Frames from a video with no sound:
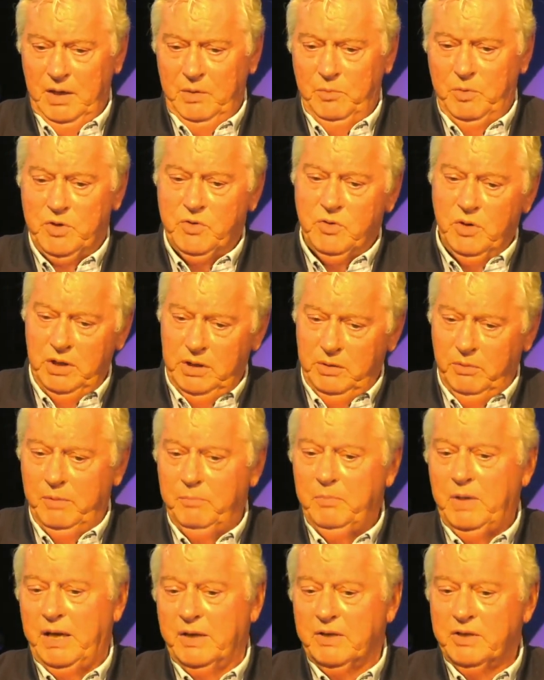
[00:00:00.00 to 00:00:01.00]
which really
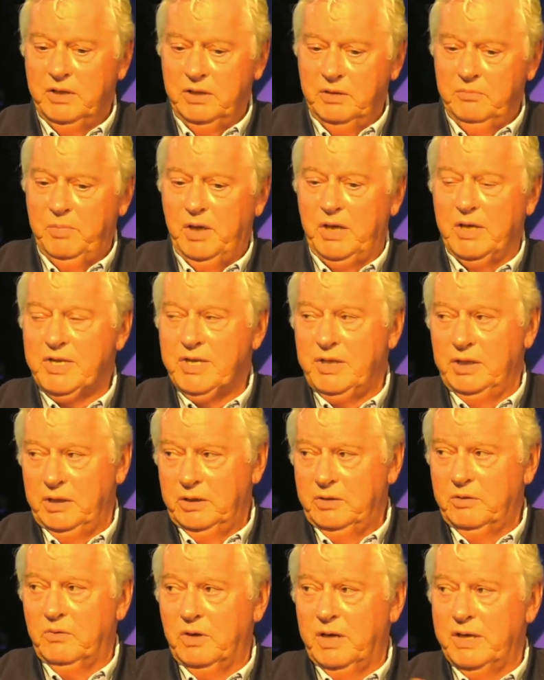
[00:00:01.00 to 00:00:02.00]
went back to the
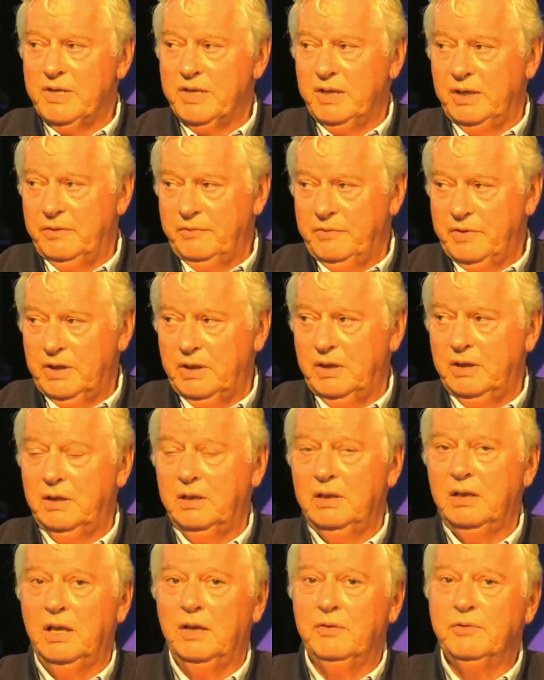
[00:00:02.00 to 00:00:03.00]
Barcelona race after,
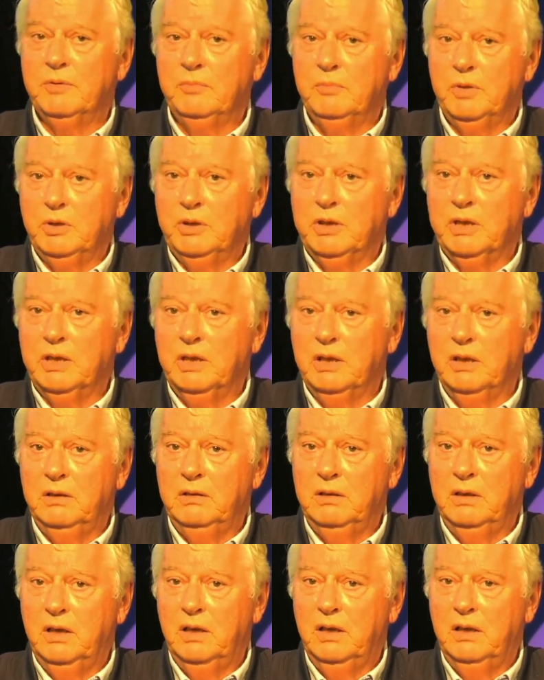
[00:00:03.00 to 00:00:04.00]
after Monaco,
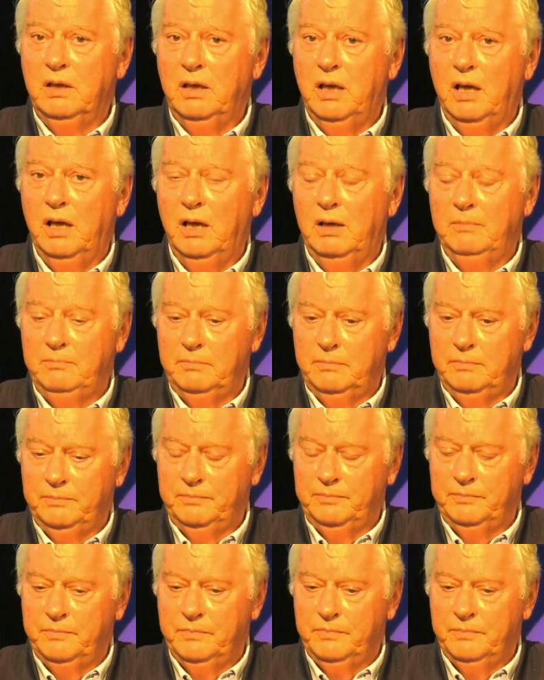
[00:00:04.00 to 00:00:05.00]
um,
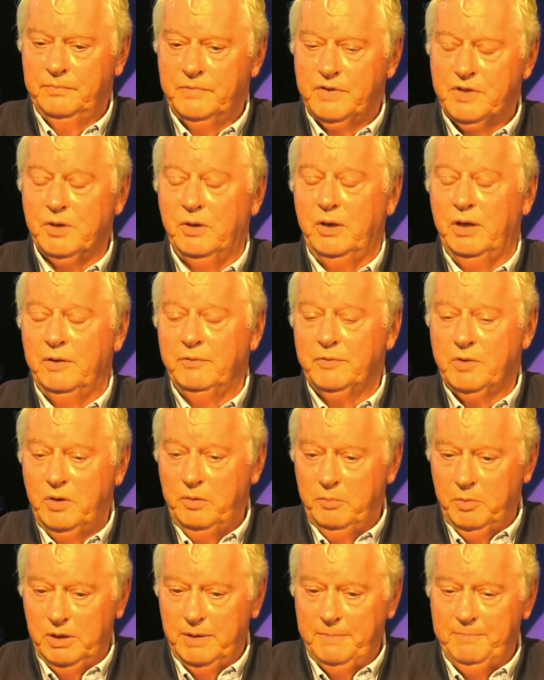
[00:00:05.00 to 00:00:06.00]
sorry, after
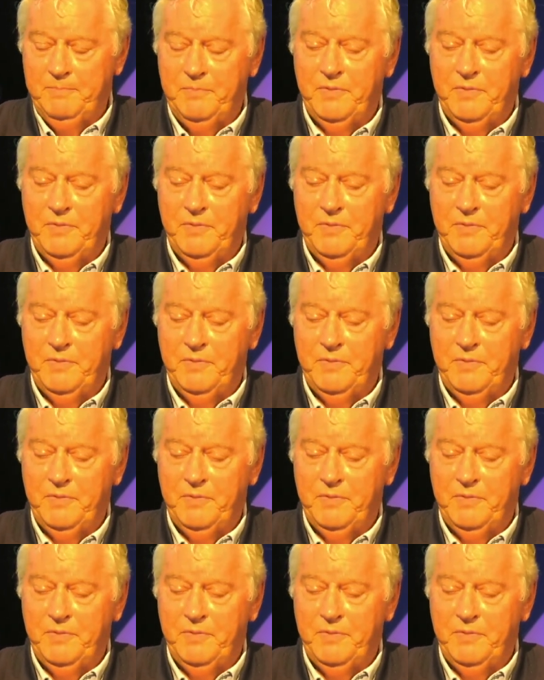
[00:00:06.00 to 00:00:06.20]
Imola,